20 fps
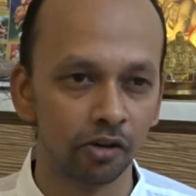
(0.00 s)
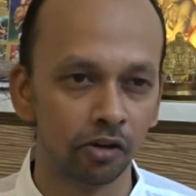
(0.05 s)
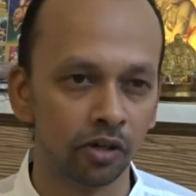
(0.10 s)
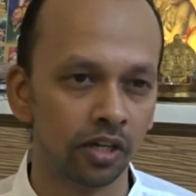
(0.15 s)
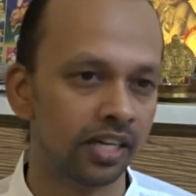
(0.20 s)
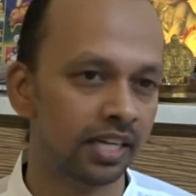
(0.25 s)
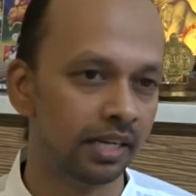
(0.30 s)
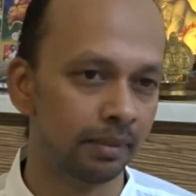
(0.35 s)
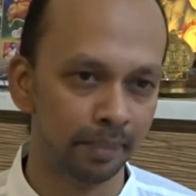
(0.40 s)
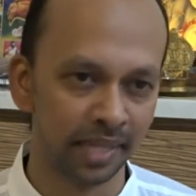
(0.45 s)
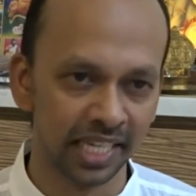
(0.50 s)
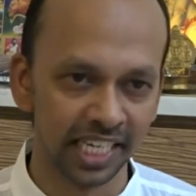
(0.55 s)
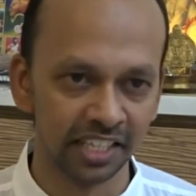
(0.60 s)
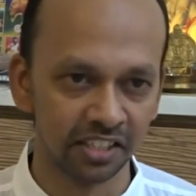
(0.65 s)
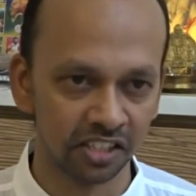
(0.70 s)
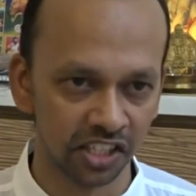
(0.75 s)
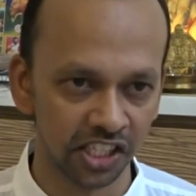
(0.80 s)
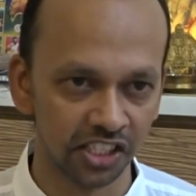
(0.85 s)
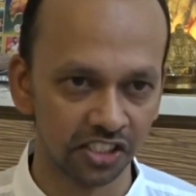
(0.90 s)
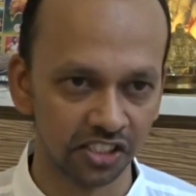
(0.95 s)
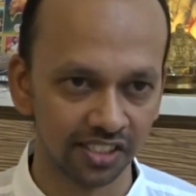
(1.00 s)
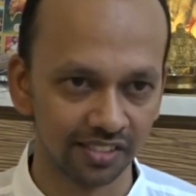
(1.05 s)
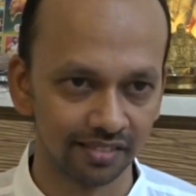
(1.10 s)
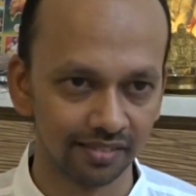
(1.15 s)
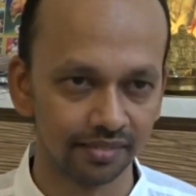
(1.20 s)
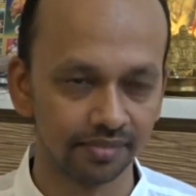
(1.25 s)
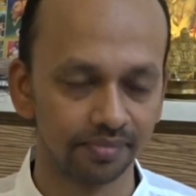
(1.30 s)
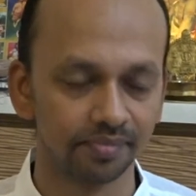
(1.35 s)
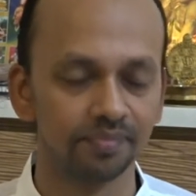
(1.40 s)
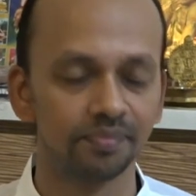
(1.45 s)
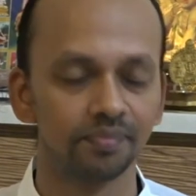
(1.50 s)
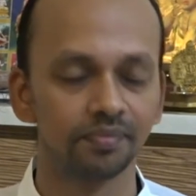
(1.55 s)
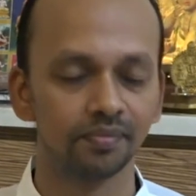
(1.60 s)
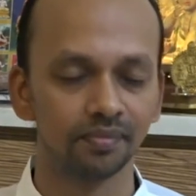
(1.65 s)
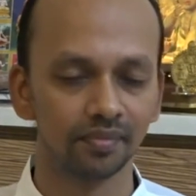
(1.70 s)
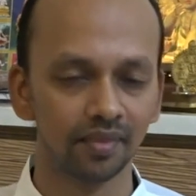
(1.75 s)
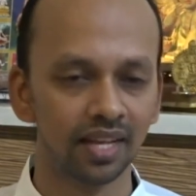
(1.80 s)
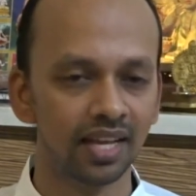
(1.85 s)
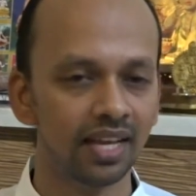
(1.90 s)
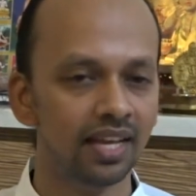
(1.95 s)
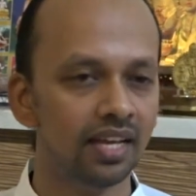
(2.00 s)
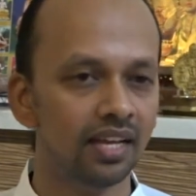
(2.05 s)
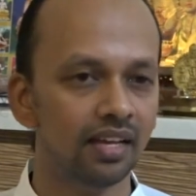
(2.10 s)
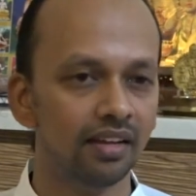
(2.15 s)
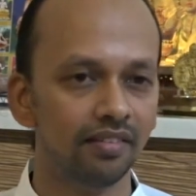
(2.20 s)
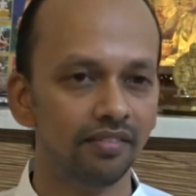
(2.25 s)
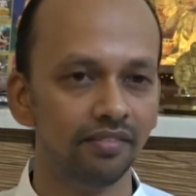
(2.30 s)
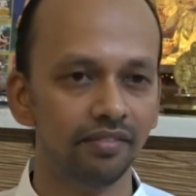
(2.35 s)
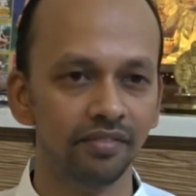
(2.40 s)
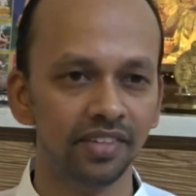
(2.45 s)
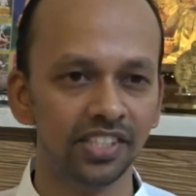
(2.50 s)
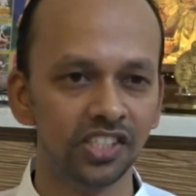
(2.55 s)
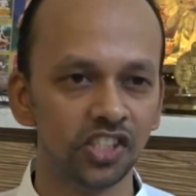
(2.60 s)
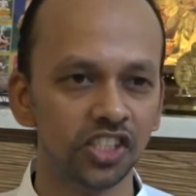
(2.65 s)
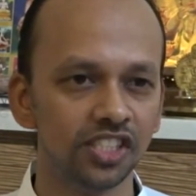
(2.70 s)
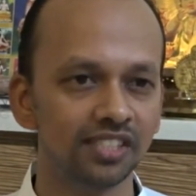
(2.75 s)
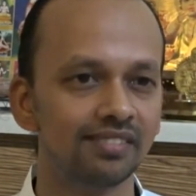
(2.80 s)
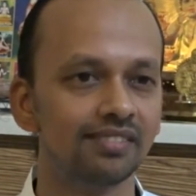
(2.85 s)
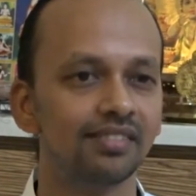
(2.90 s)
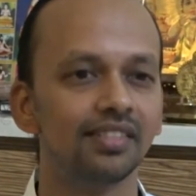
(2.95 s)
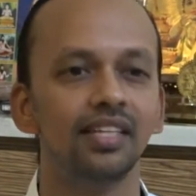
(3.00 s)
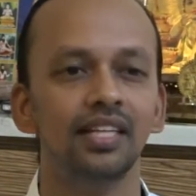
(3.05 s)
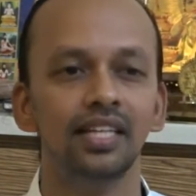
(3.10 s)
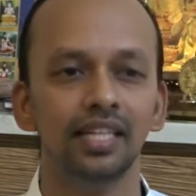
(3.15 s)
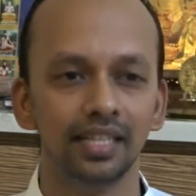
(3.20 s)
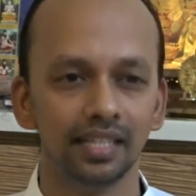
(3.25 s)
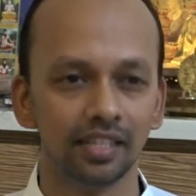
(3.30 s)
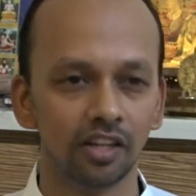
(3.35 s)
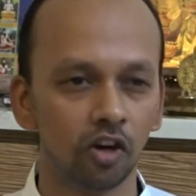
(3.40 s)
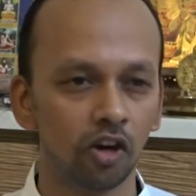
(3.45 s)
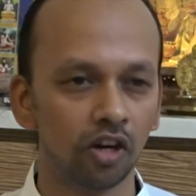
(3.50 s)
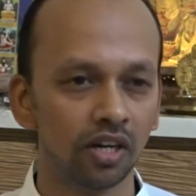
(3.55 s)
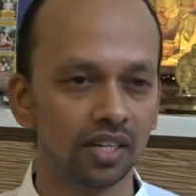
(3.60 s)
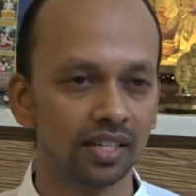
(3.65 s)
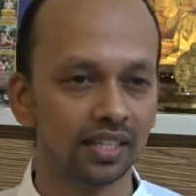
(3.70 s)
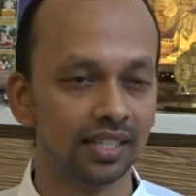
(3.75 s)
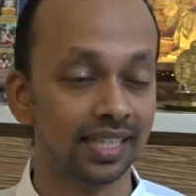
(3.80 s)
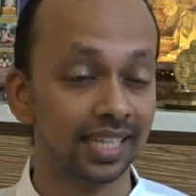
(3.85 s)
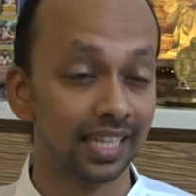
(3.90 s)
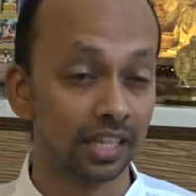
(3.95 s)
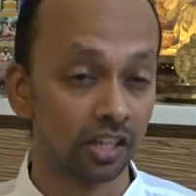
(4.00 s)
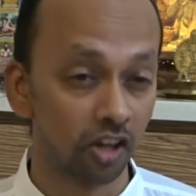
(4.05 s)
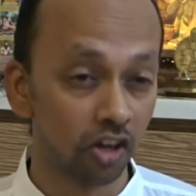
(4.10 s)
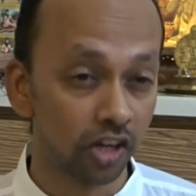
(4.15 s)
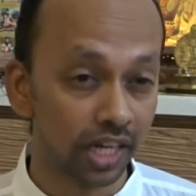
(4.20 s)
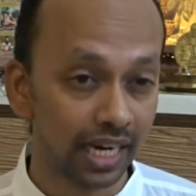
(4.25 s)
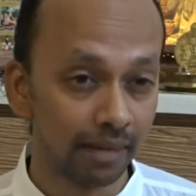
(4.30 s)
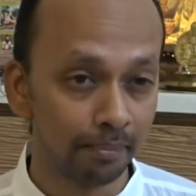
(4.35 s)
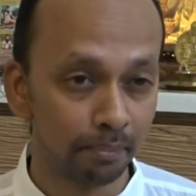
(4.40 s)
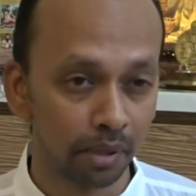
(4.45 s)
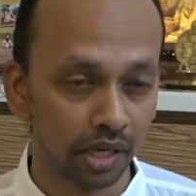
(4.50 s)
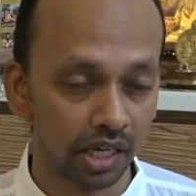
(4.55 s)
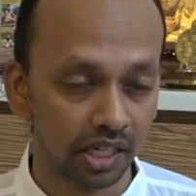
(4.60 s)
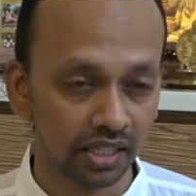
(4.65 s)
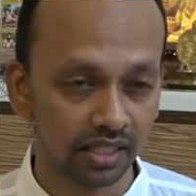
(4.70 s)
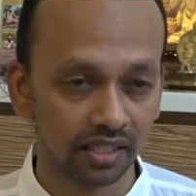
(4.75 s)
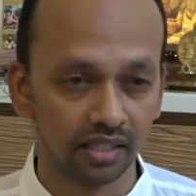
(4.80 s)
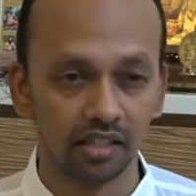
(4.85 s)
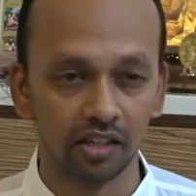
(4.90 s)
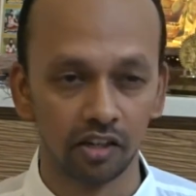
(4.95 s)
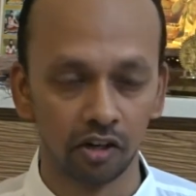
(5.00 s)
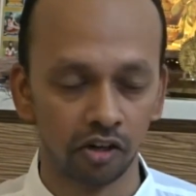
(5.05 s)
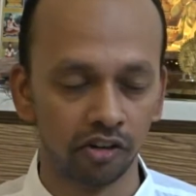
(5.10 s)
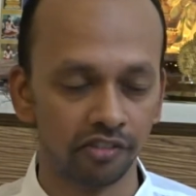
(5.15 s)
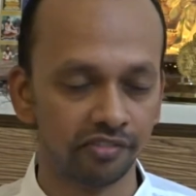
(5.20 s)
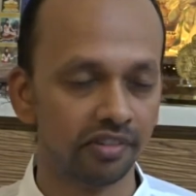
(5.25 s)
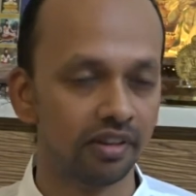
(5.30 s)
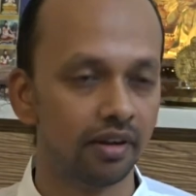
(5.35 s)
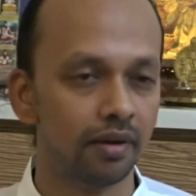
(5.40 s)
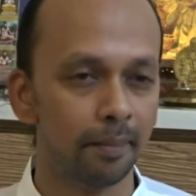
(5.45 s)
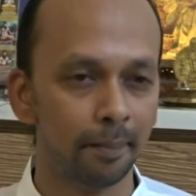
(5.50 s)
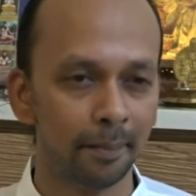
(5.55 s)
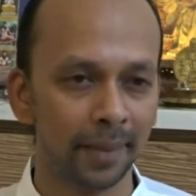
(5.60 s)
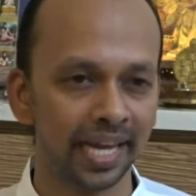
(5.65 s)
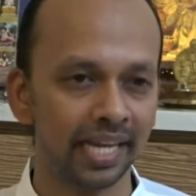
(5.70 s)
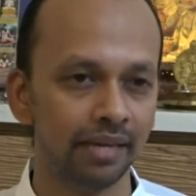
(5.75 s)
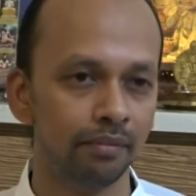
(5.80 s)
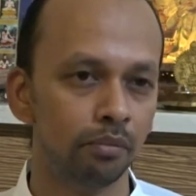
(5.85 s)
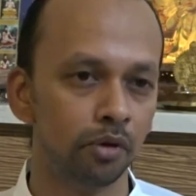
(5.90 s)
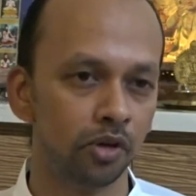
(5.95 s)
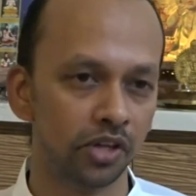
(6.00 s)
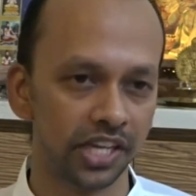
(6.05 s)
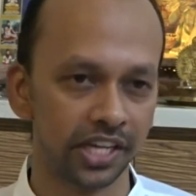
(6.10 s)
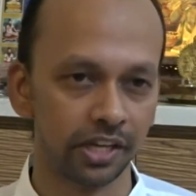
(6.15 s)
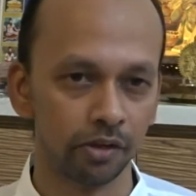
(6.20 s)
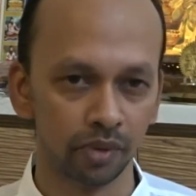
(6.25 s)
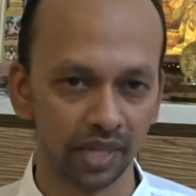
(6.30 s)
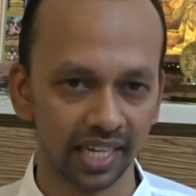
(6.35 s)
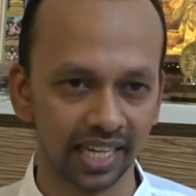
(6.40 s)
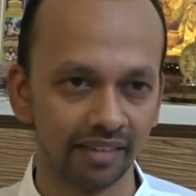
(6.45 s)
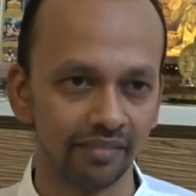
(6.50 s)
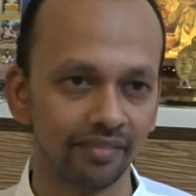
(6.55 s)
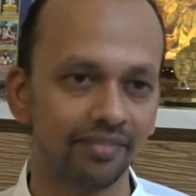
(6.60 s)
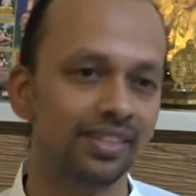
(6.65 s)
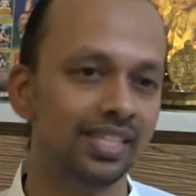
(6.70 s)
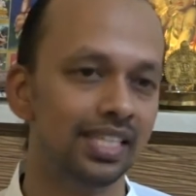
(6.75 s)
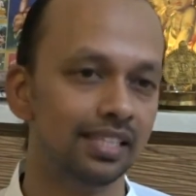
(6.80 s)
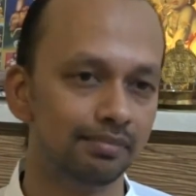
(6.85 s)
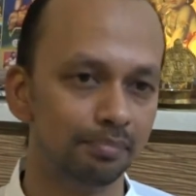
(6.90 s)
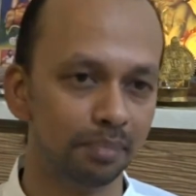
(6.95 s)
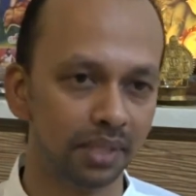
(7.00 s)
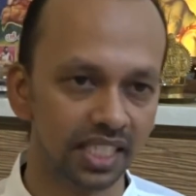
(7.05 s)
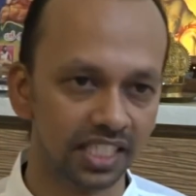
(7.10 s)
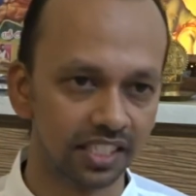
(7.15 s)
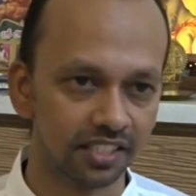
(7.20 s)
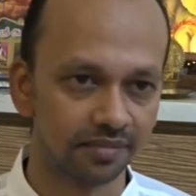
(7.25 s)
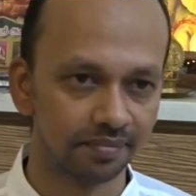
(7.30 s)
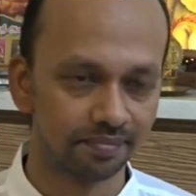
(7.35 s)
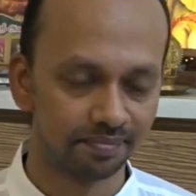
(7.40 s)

Yoga in many traditions, which is called the royal path of mind-body union with the spirit.